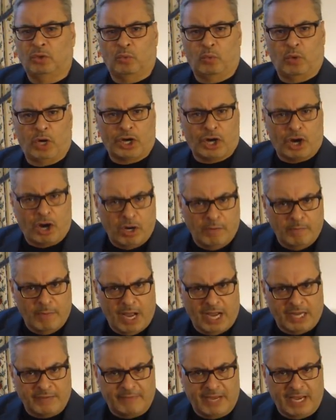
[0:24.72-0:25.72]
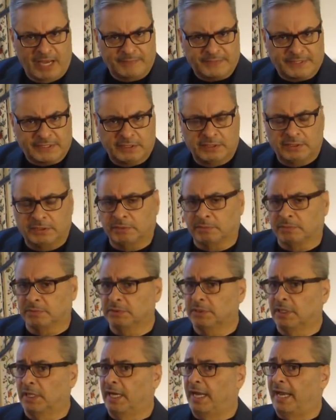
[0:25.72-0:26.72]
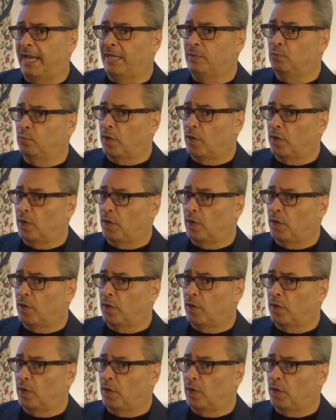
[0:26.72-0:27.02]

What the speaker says: What are mind maps? And